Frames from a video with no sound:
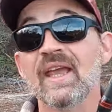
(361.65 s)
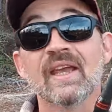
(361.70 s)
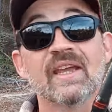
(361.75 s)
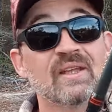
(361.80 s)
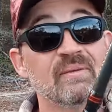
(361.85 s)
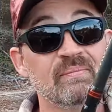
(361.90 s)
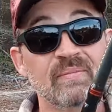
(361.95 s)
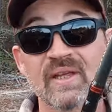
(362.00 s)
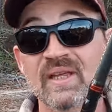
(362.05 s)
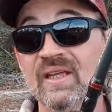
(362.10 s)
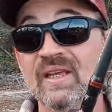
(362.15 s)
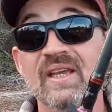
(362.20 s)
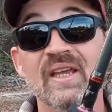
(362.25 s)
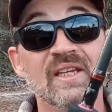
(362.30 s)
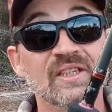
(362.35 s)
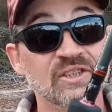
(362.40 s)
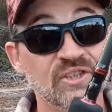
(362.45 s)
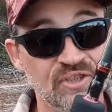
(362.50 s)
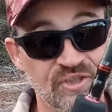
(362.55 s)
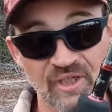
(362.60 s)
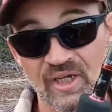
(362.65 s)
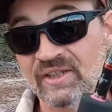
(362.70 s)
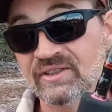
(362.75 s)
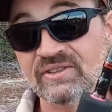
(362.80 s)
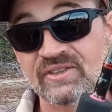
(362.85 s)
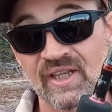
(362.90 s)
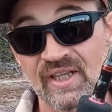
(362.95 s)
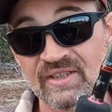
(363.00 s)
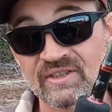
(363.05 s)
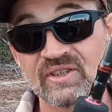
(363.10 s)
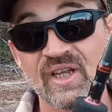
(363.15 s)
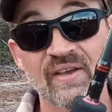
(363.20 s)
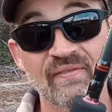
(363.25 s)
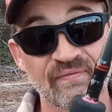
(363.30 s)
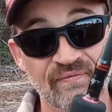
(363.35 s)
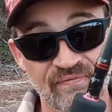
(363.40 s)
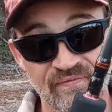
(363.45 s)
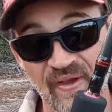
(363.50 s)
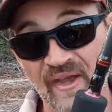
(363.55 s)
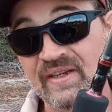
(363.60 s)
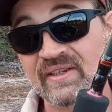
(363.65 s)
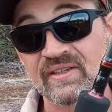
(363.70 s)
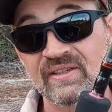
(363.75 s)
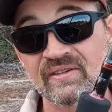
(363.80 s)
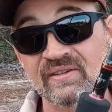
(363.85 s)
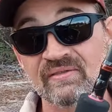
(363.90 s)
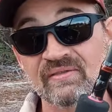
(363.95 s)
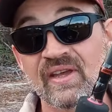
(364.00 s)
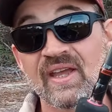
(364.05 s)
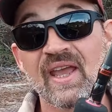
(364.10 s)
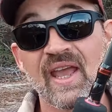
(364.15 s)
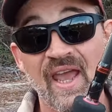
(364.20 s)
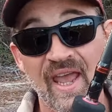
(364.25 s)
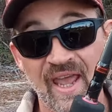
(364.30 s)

It can be just as effective